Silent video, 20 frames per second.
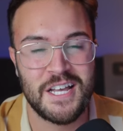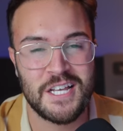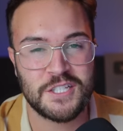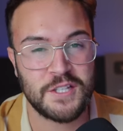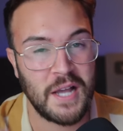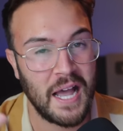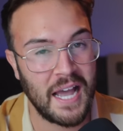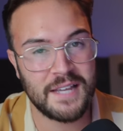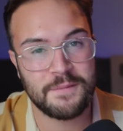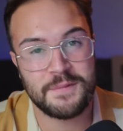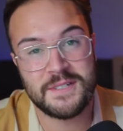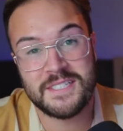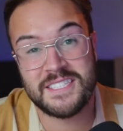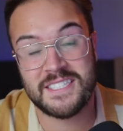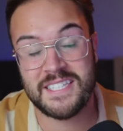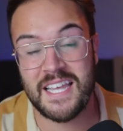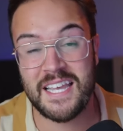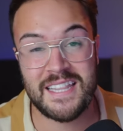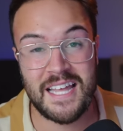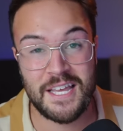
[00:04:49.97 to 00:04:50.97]
So I would
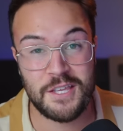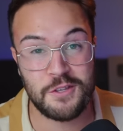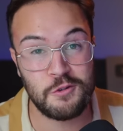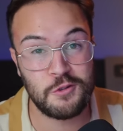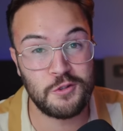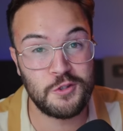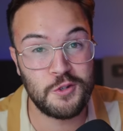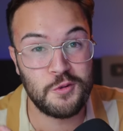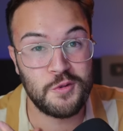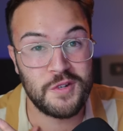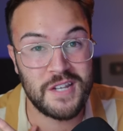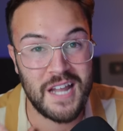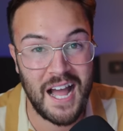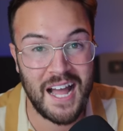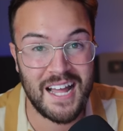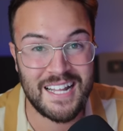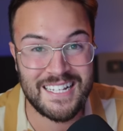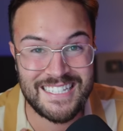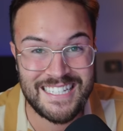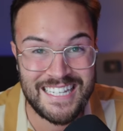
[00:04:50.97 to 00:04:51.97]
say that you do
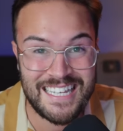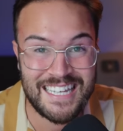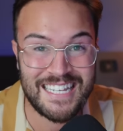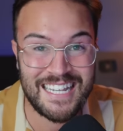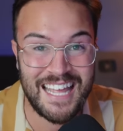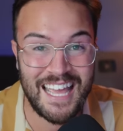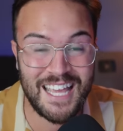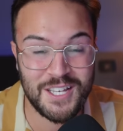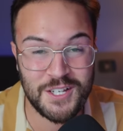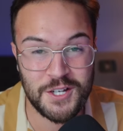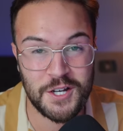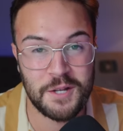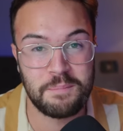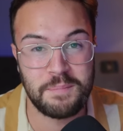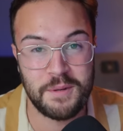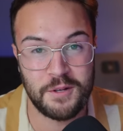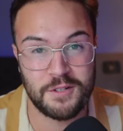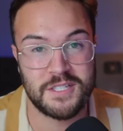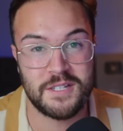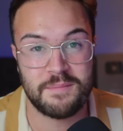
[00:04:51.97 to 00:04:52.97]
not need a good
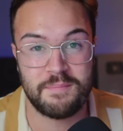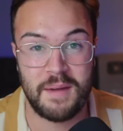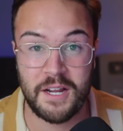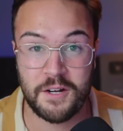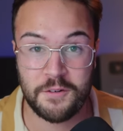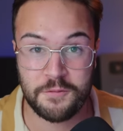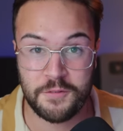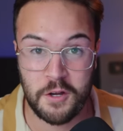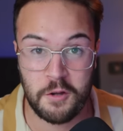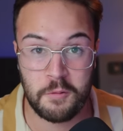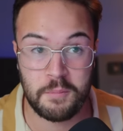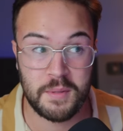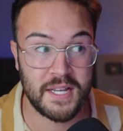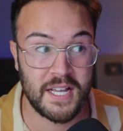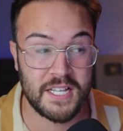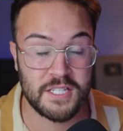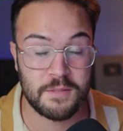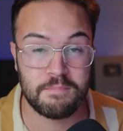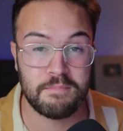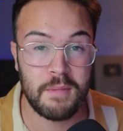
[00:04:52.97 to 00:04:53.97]
built-in microphone
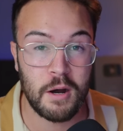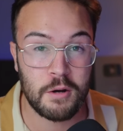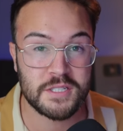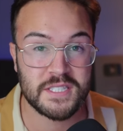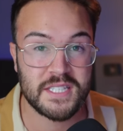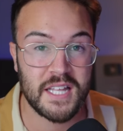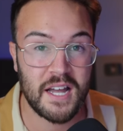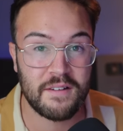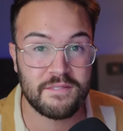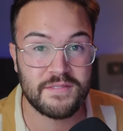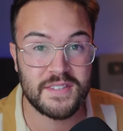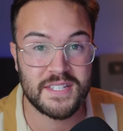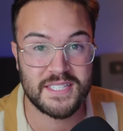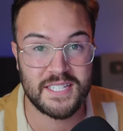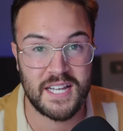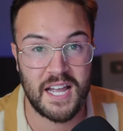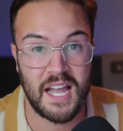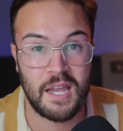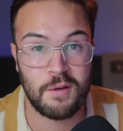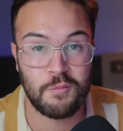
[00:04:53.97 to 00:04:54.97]
because most of the
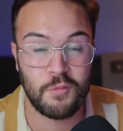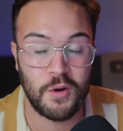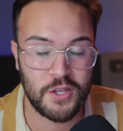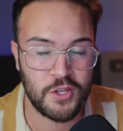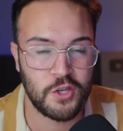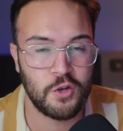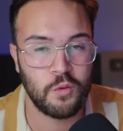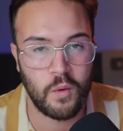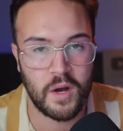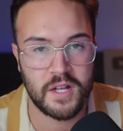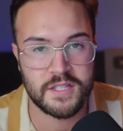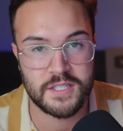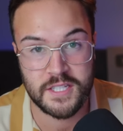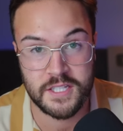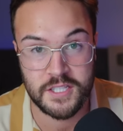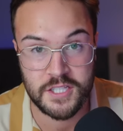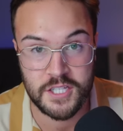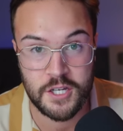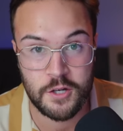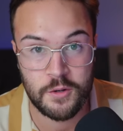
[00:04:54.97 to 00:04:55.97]
time what you want
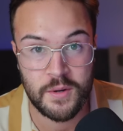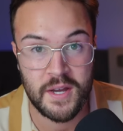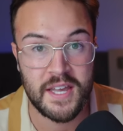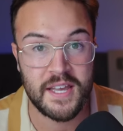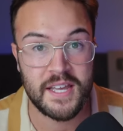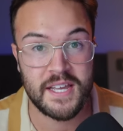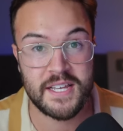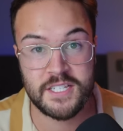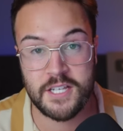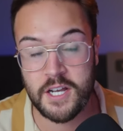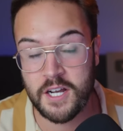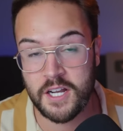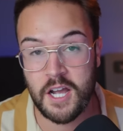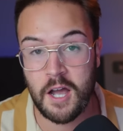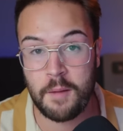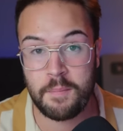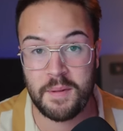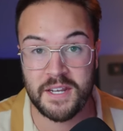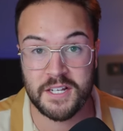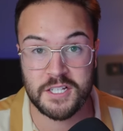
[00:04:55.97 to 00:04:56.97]
to do is hook
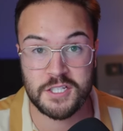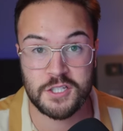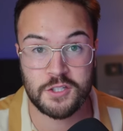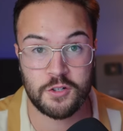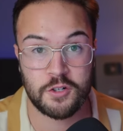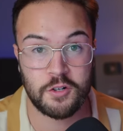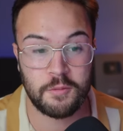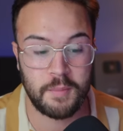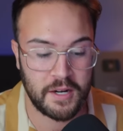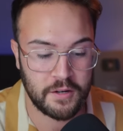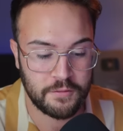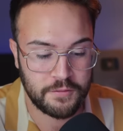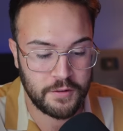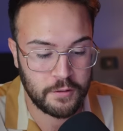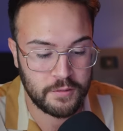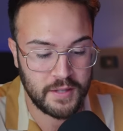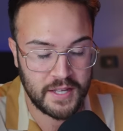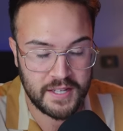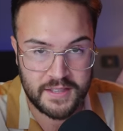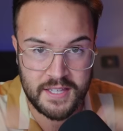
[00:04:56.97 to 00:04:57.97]
up an external
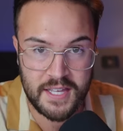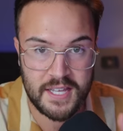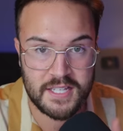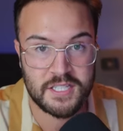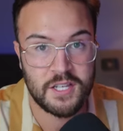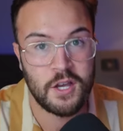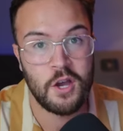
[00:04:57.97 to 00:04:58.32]
microphone like this